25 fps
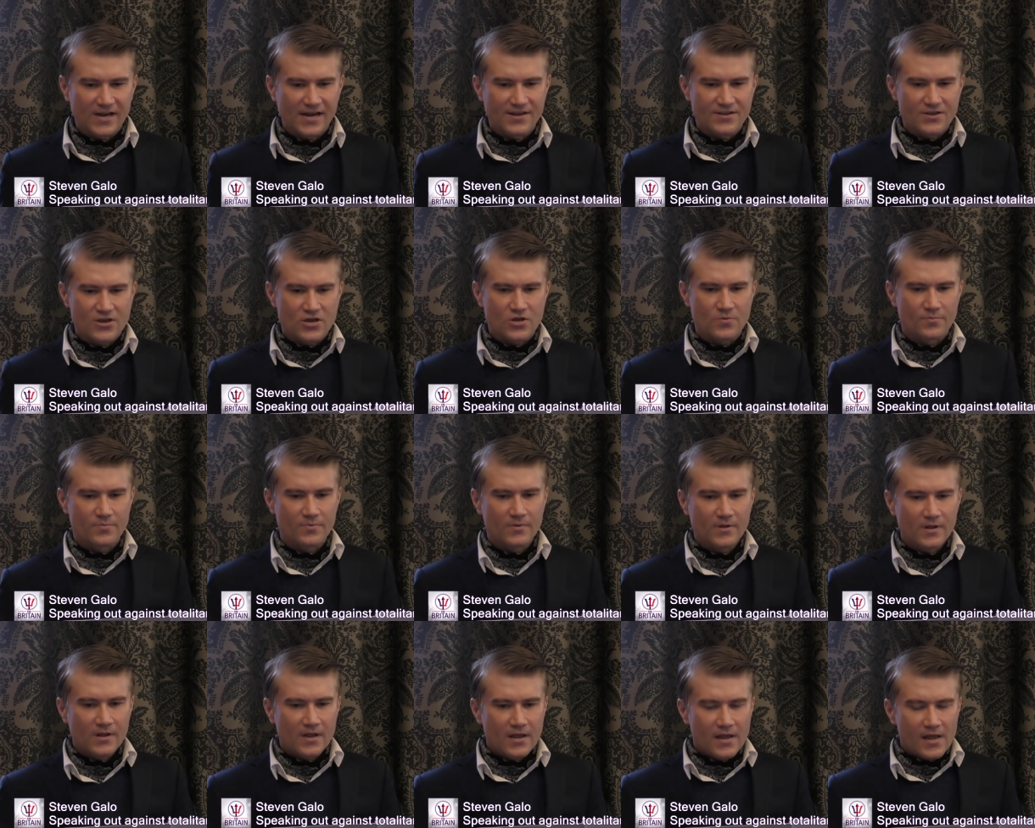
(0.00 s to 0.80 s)
Danube
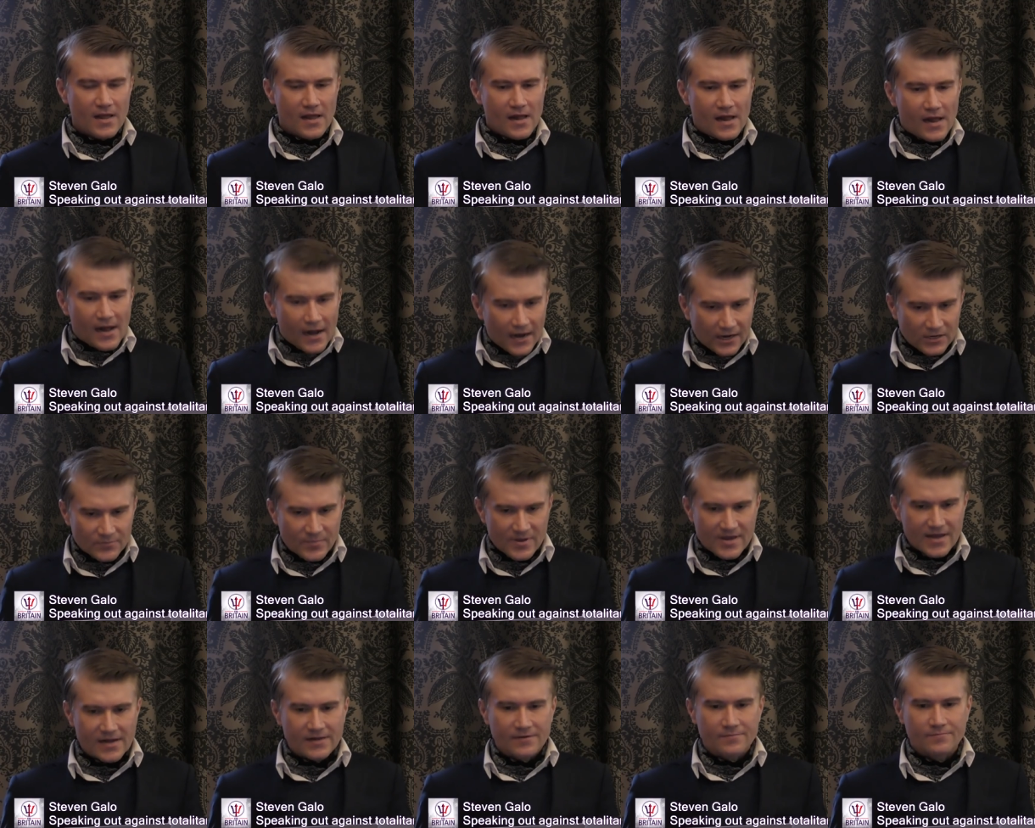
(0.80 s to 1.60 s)

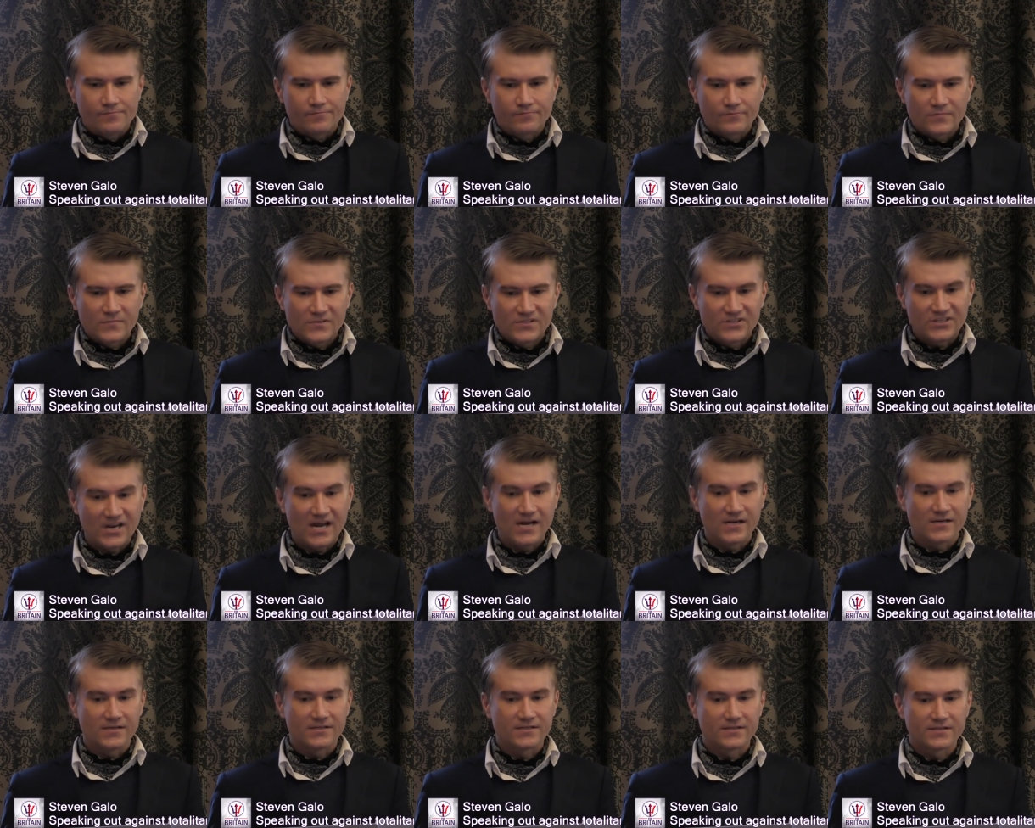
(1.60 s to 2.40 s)
had begun.
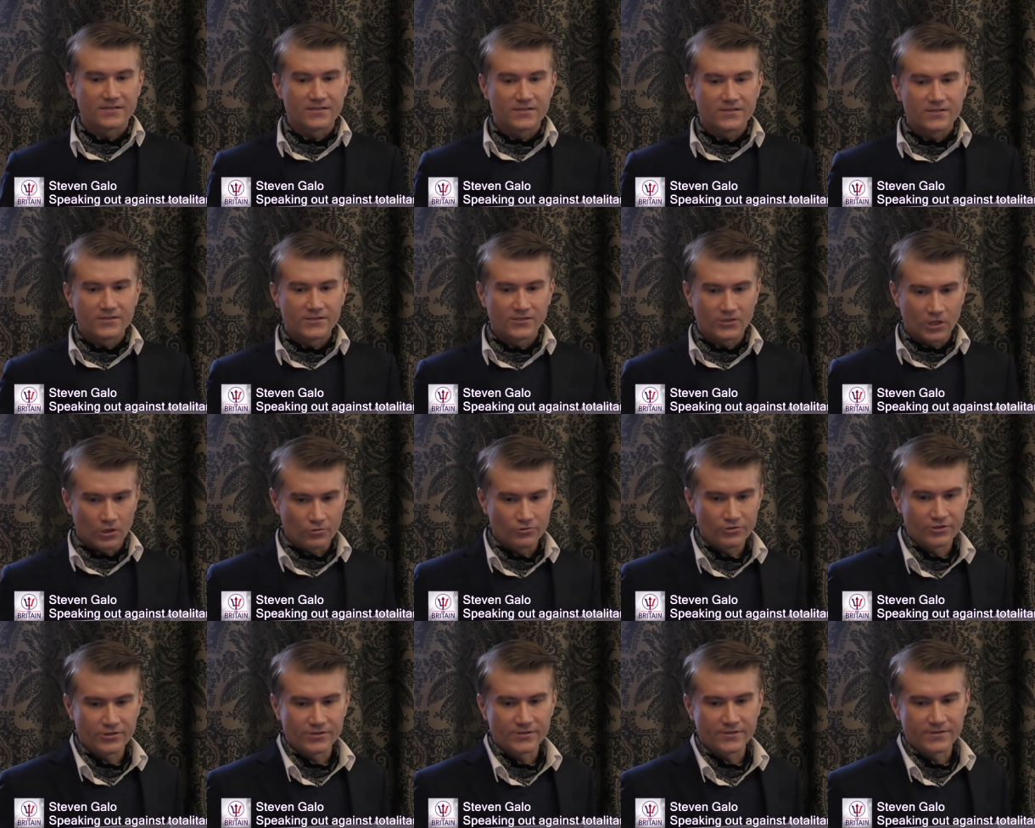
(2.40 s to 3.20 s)
Tanks,
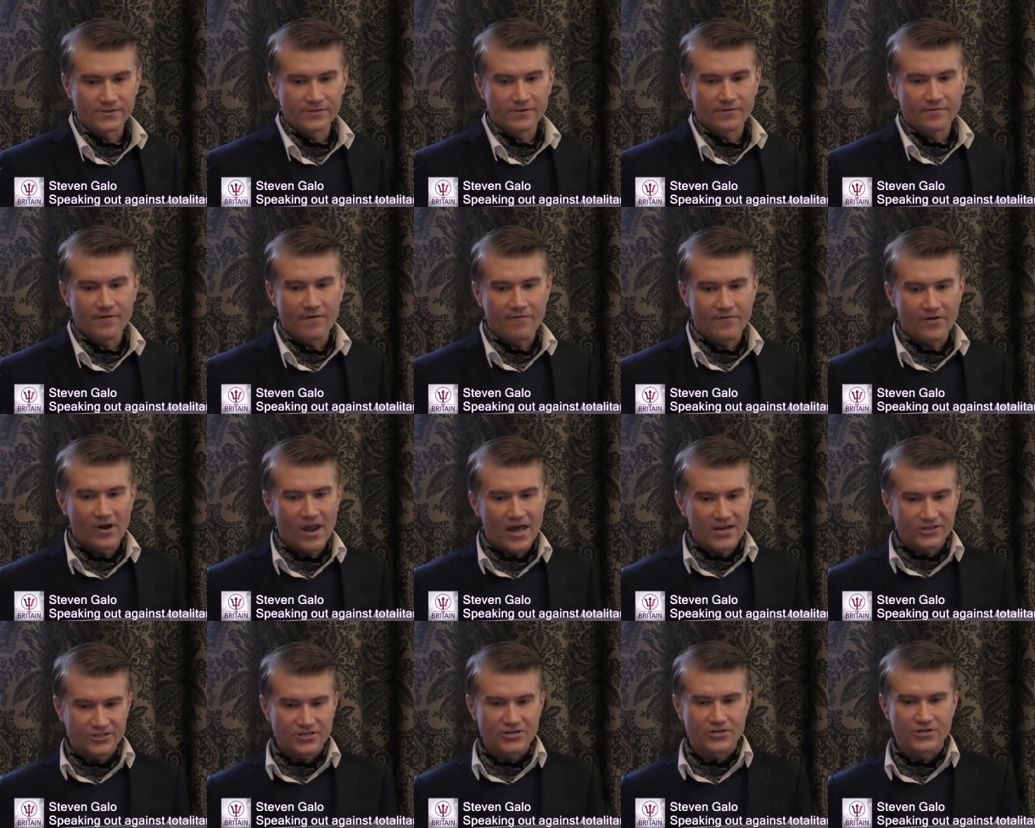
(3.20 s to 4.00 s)
soldiers with
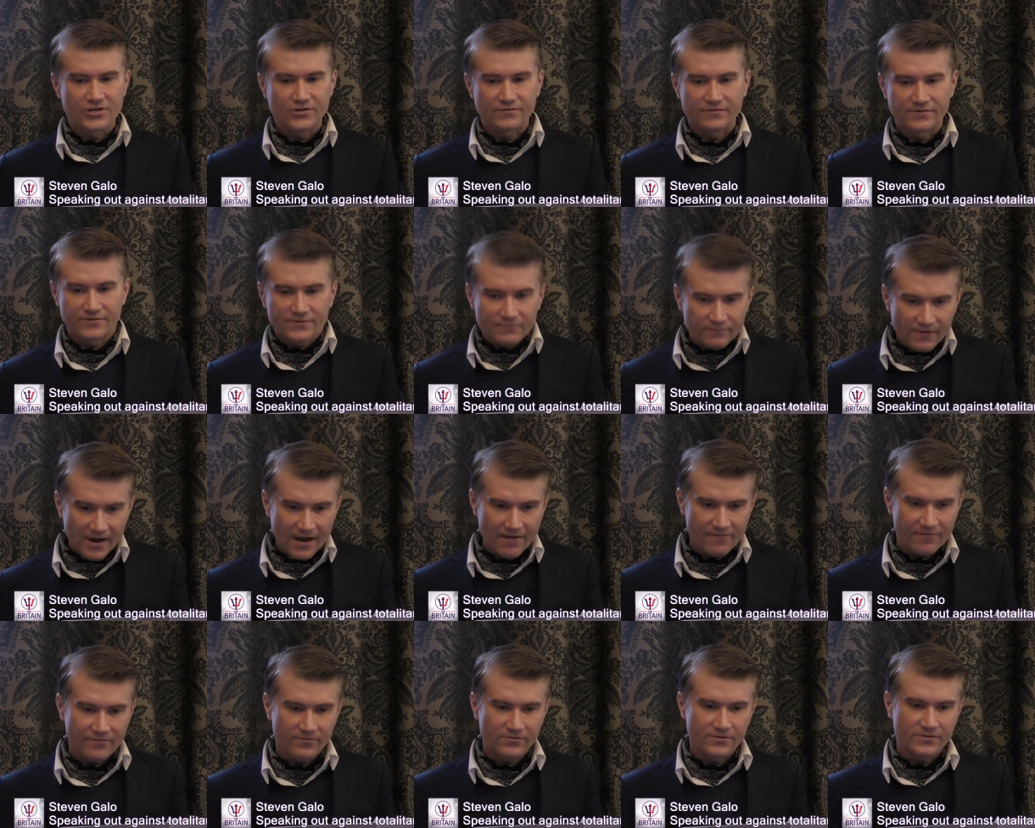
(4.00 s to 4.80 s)
Kalashnikovs,
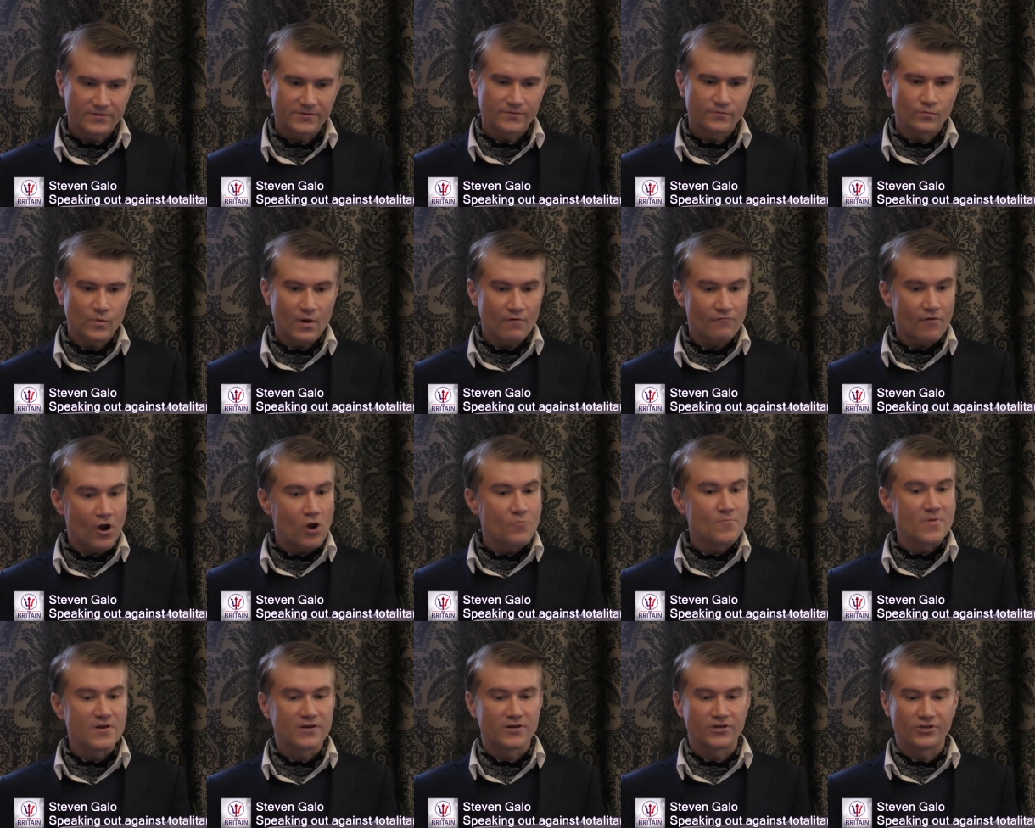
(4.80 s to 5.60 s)
rifles were
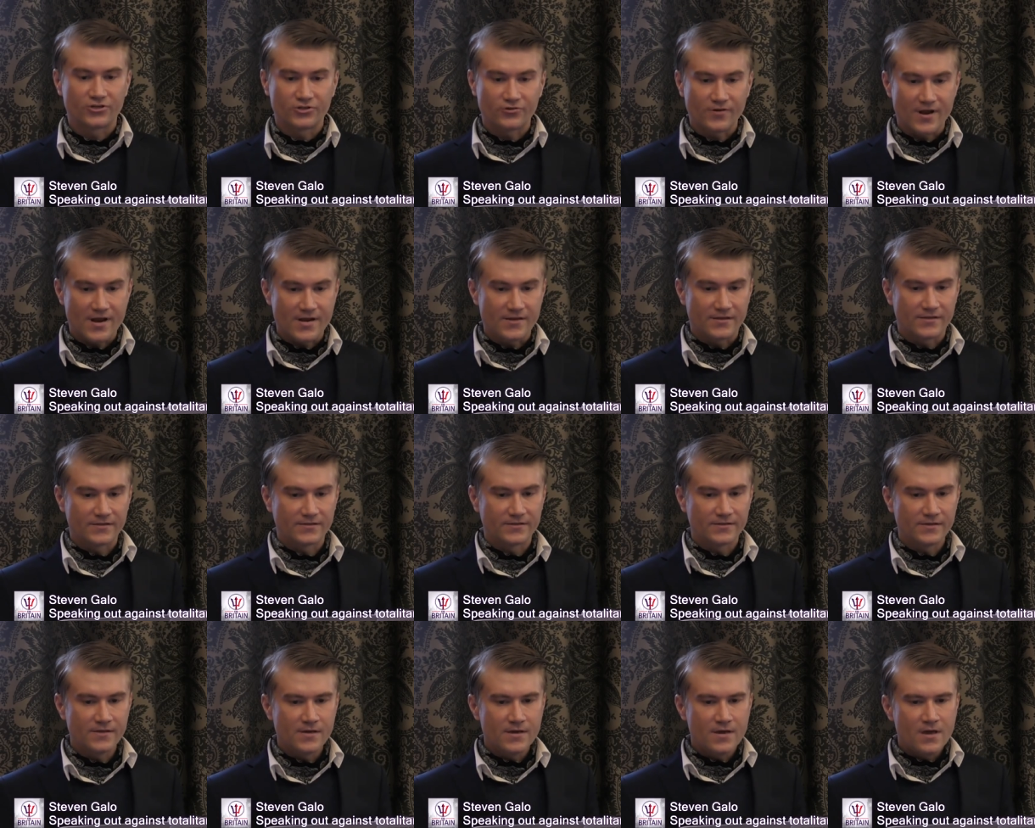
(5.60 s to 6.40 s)
roaming the
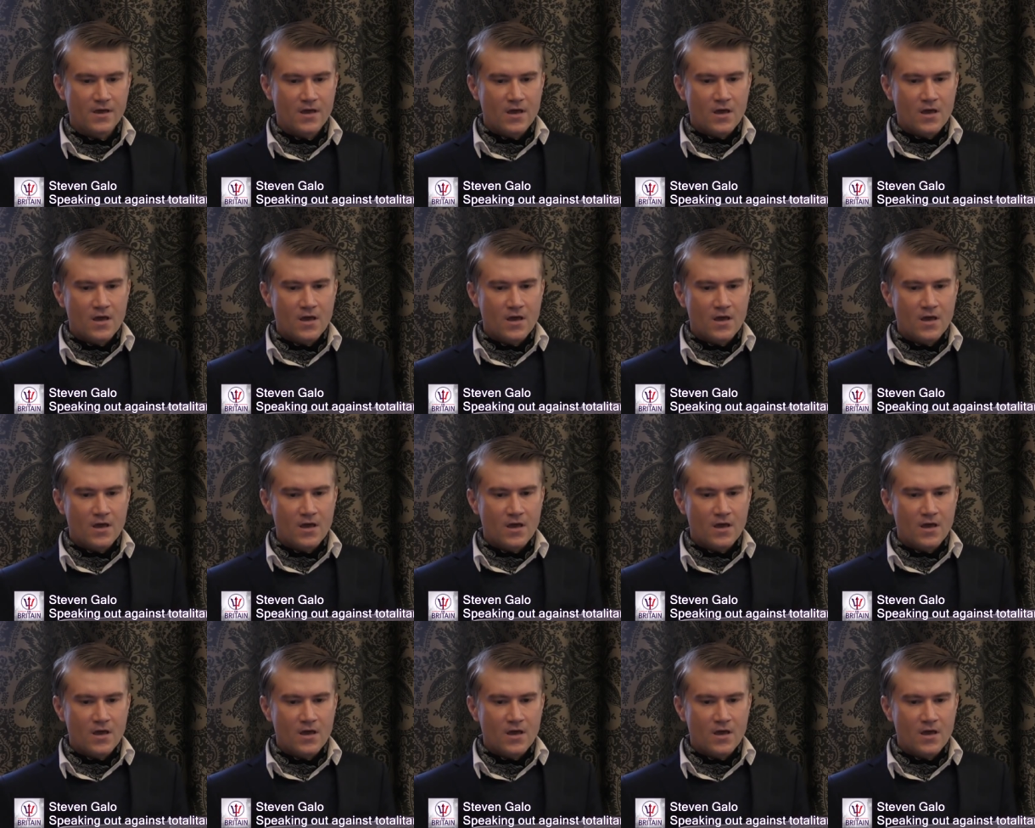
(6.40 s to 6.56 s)
streets.